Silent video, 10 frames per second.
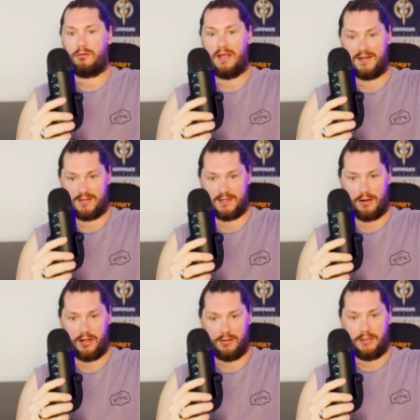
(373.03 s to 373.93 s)

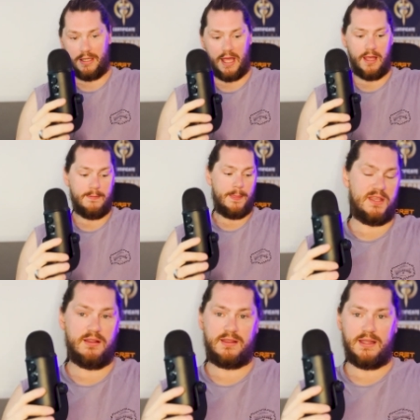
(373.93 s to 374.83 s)
necessary, okay?
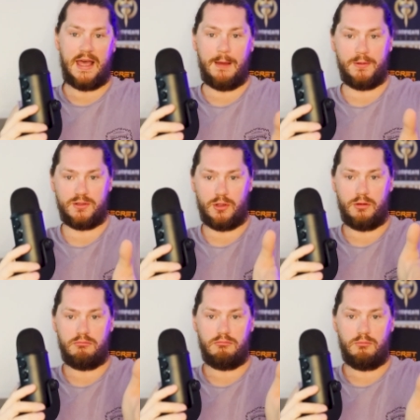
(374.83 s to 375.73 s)
The other thing that happens
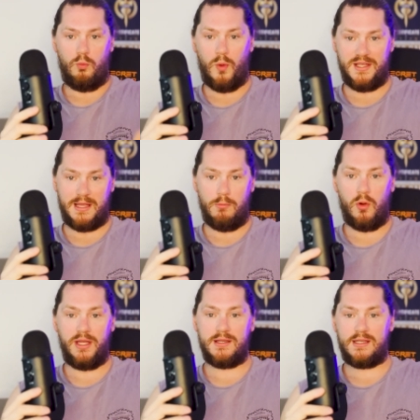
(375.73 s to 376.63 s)
on Wednesday
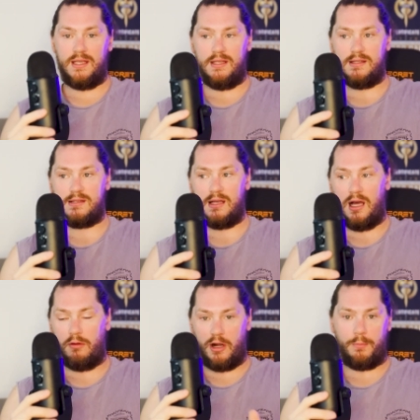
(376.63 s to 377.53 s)
mornings is uh,
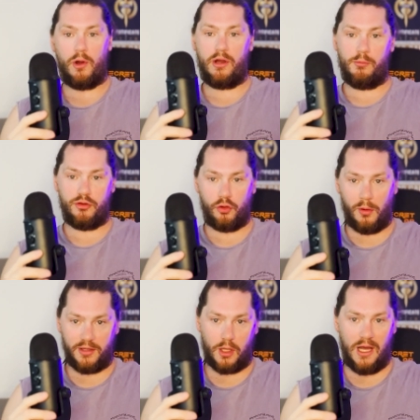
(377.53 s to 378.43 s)
I run a program with two
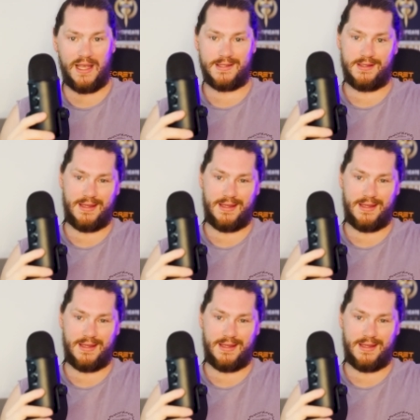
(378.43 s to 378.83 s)
other guys.